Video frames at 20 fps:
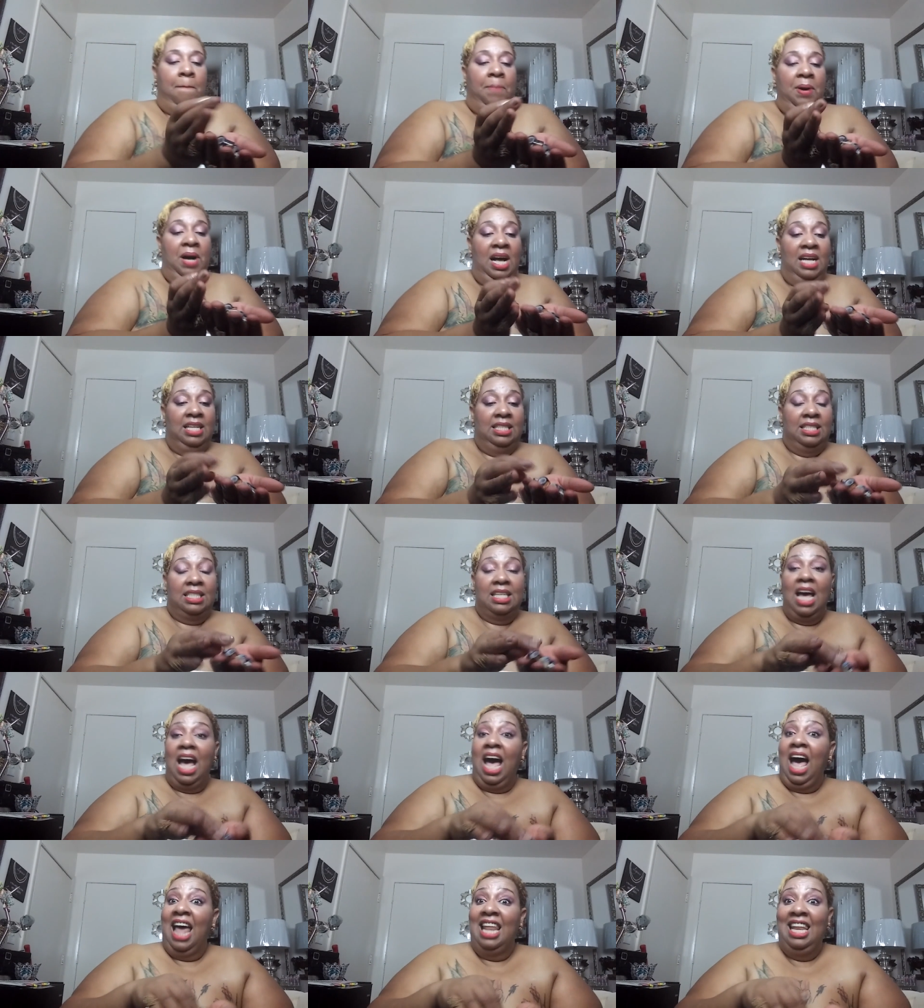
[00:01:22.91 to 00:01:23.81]
But
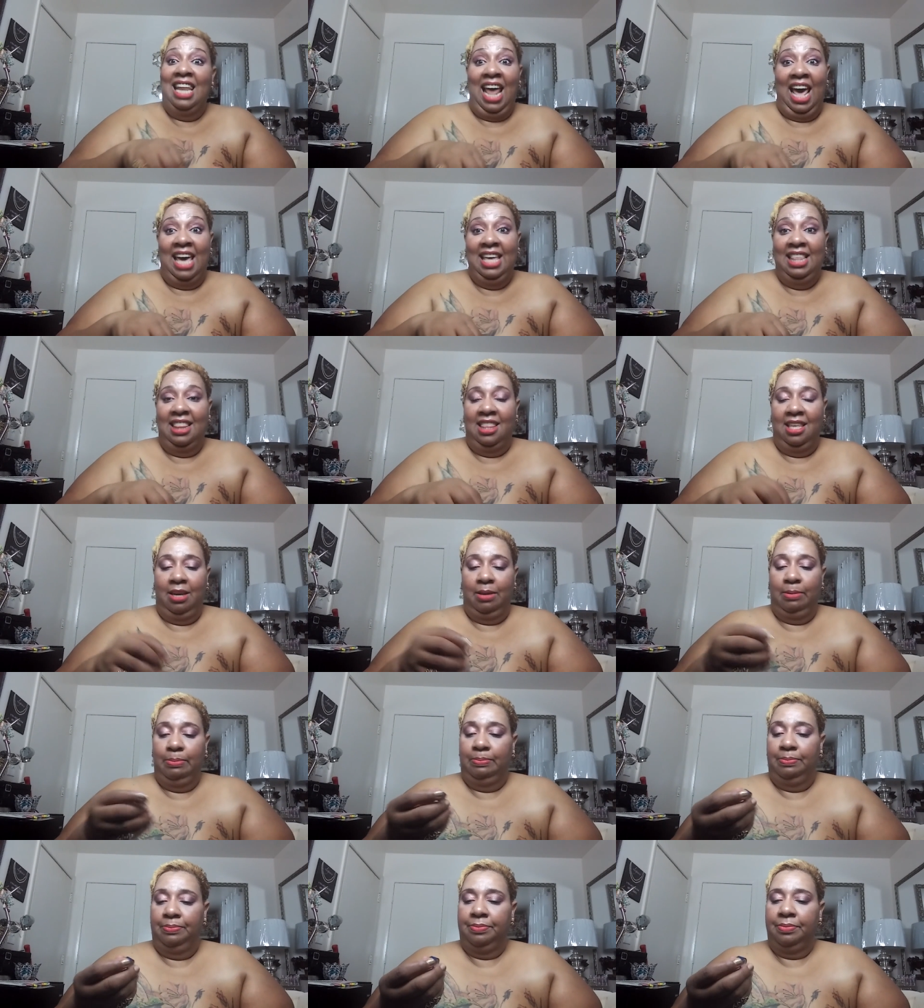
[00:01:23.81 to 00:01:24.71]
I like
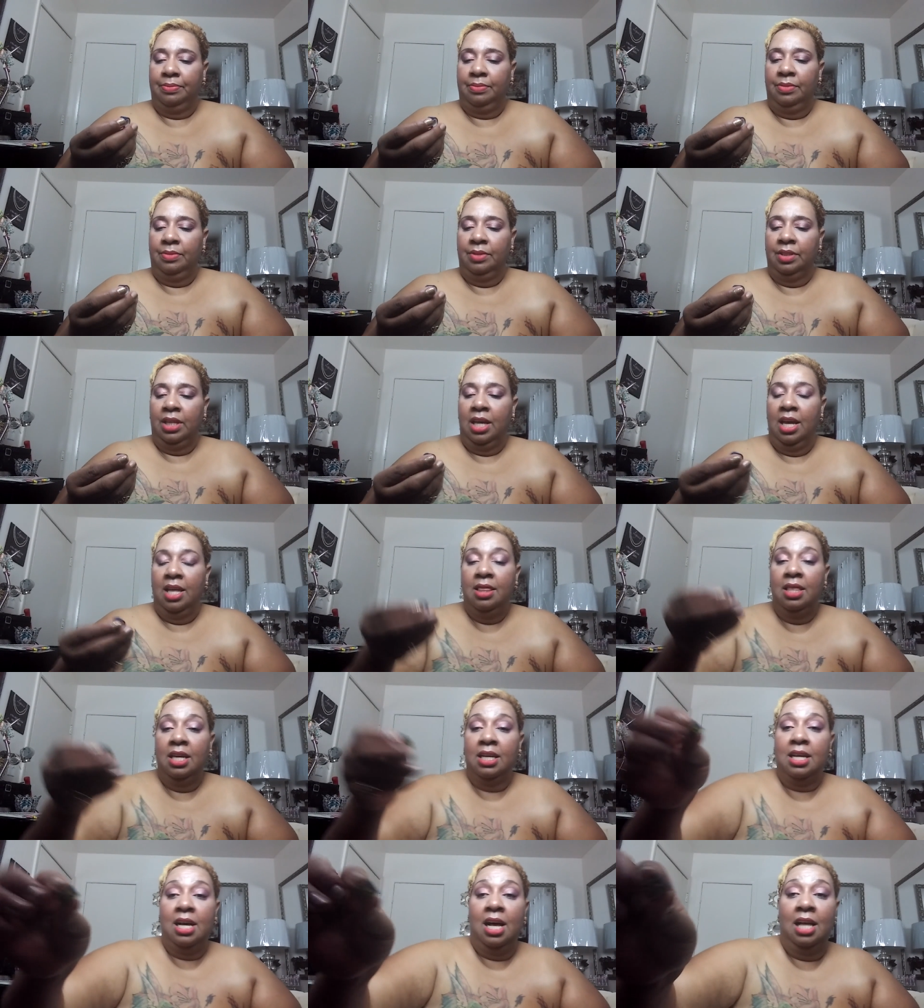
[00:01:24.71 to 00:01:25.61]
them.
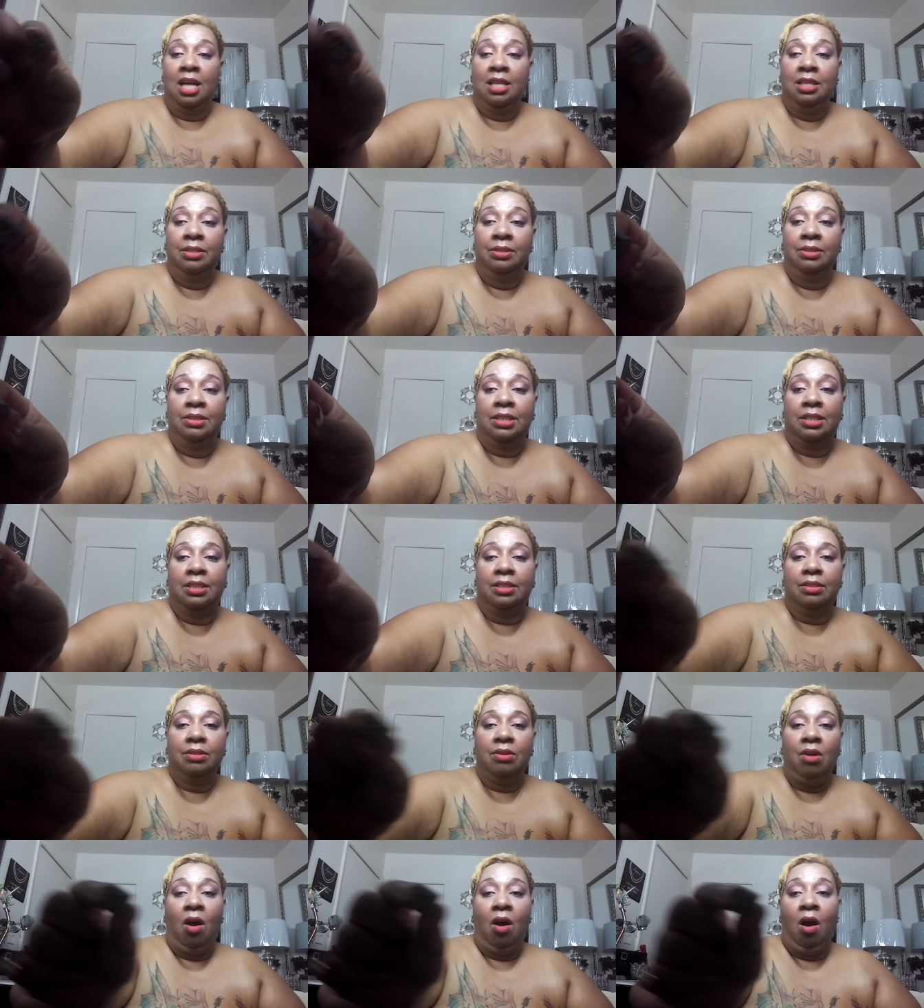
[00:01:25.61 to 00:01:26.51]
The
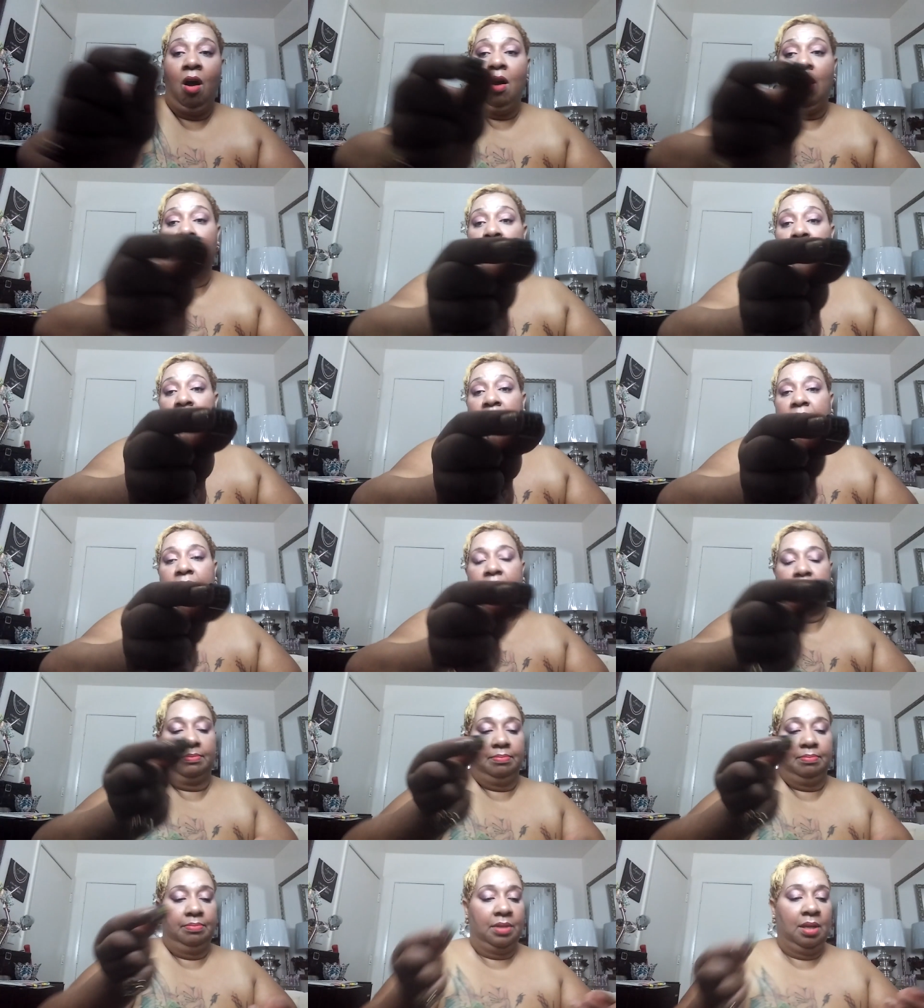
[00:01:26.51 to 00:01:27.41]
colors are
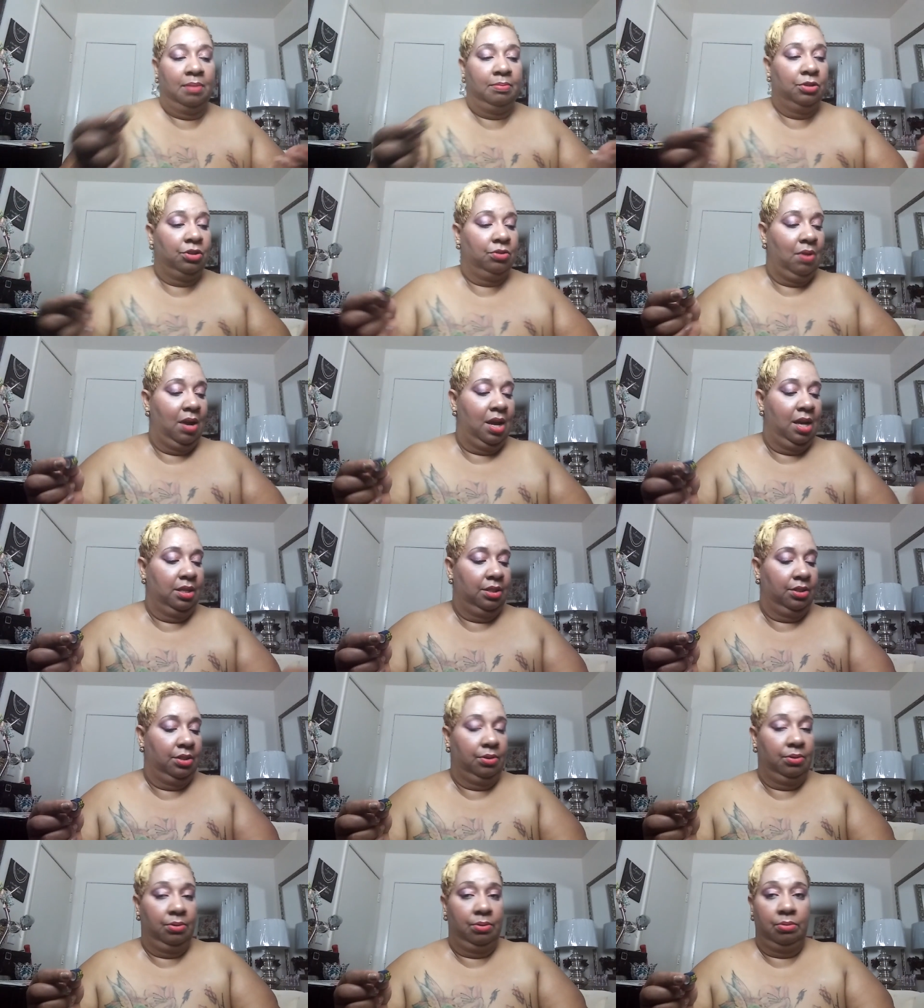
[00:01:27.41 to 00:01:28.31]
awesome. I'm trying
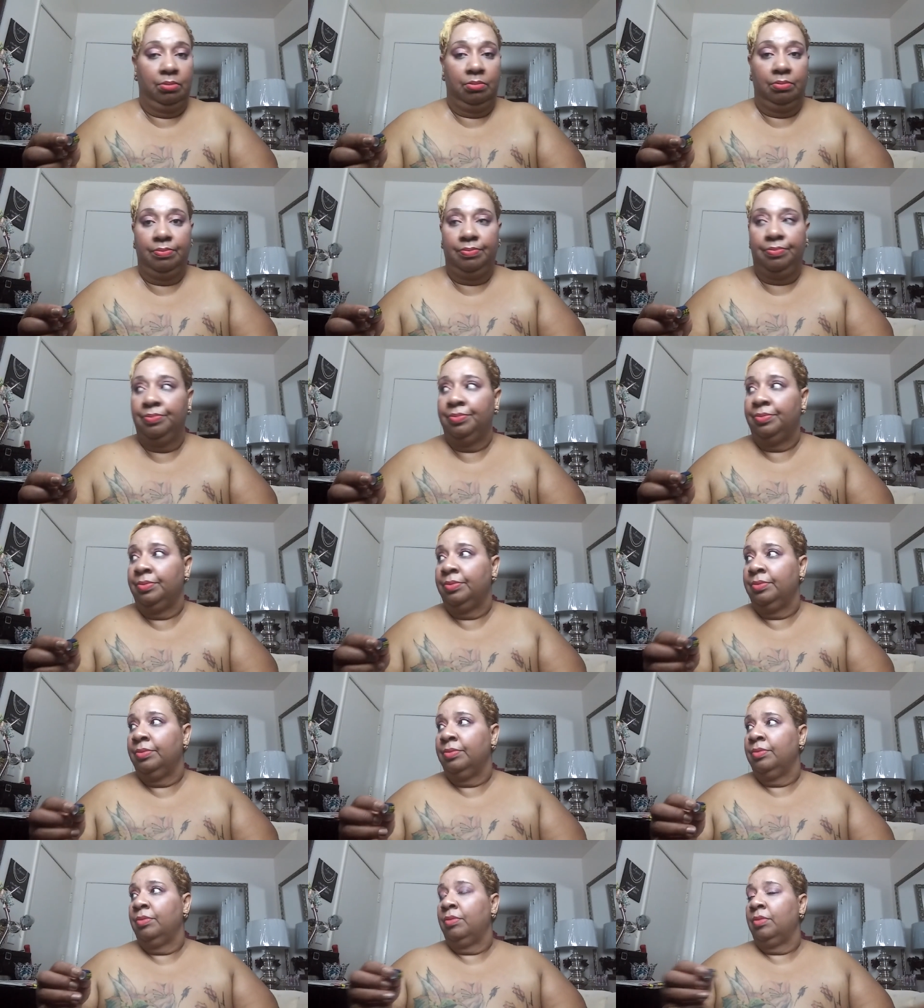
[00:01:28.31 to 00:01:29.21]
to
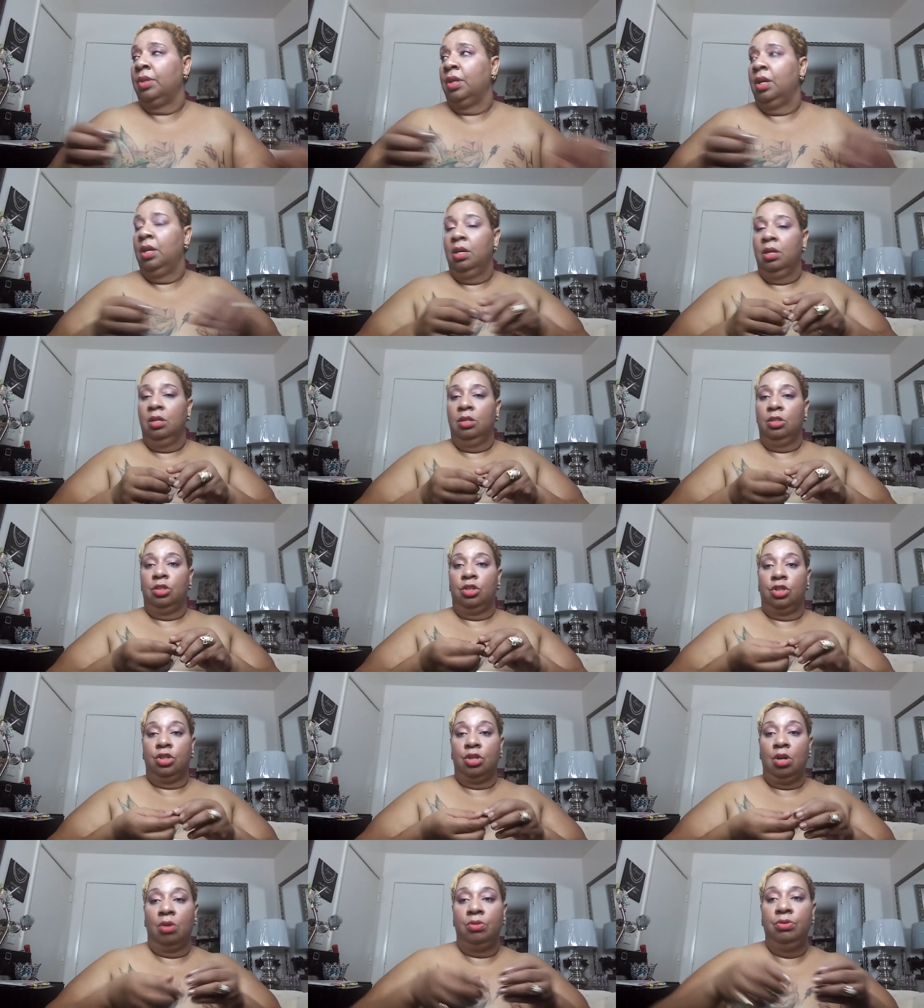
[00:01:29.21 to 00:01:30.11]

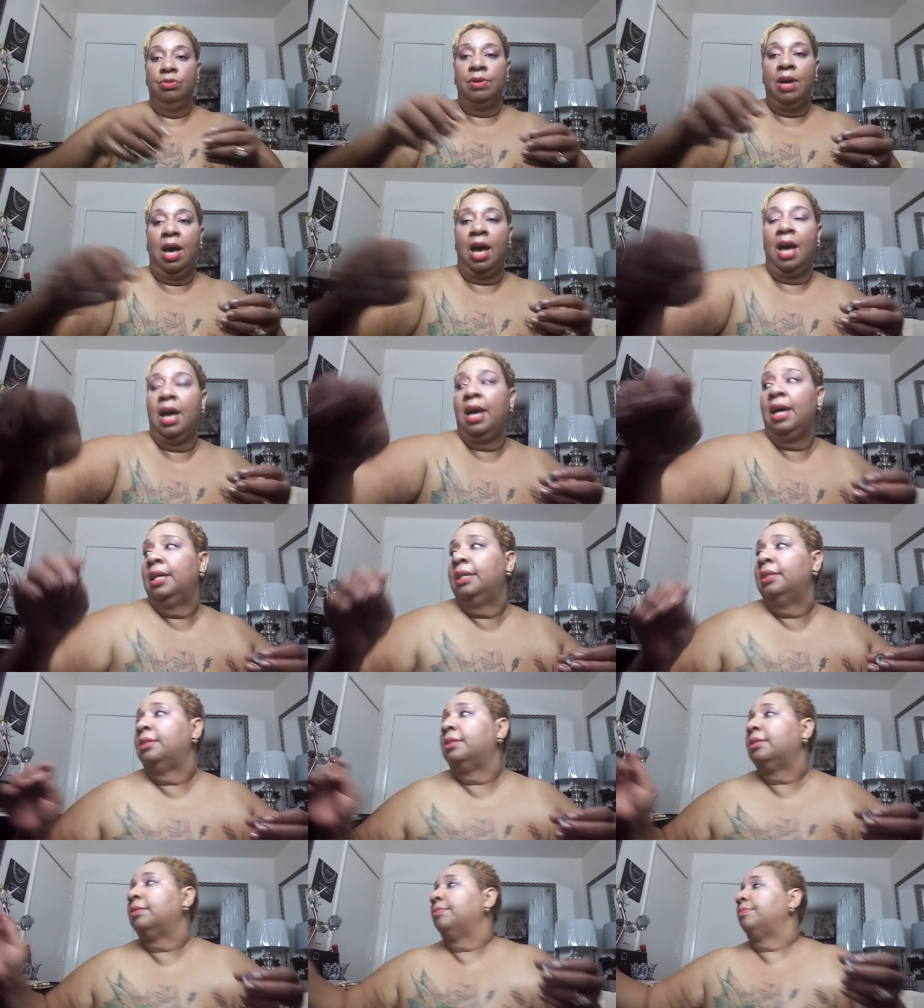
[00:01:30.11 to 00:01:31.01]
show you
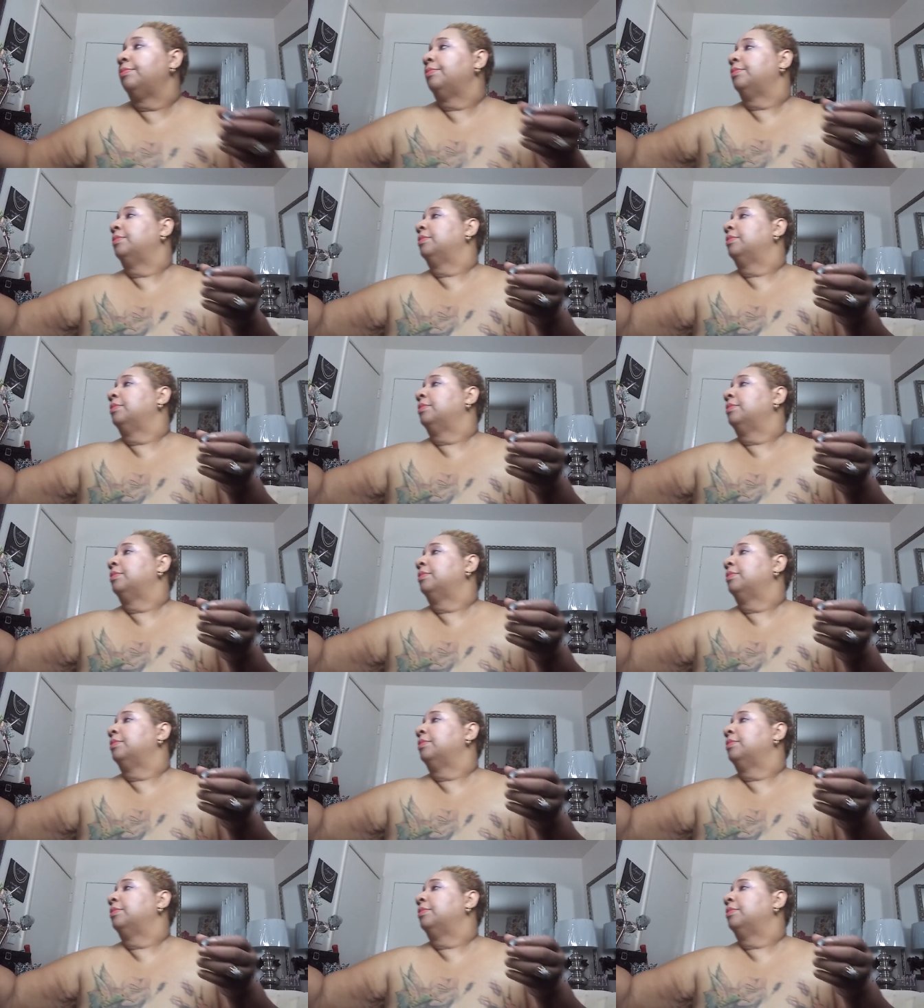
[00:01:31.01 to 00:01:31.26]
guys.